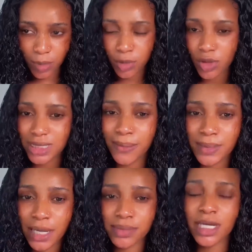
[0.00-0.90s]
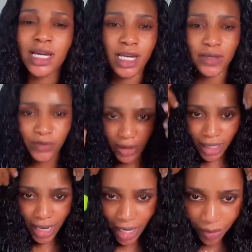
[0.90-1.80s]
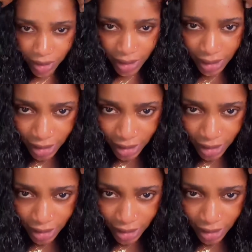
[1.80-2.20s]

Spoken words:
because sometimes if you're in a hurry and